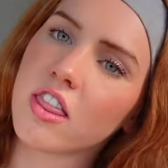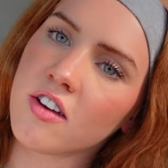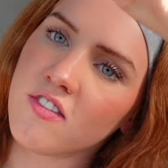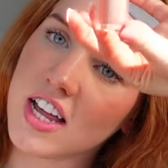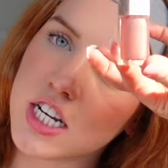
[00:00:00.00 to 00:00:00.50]
the
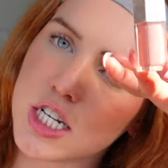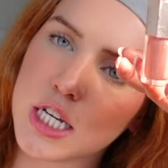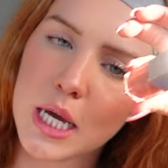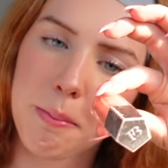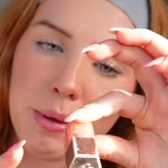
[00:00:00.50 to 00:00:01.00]

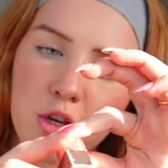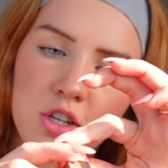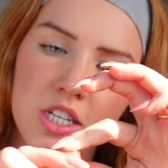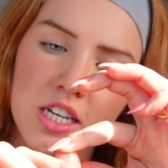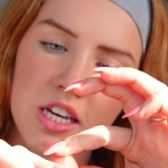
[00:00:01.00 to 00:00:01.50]
Fenty
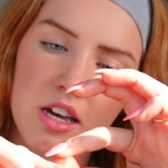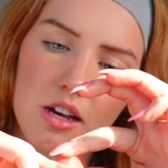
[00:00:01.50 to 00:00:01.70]
Beauty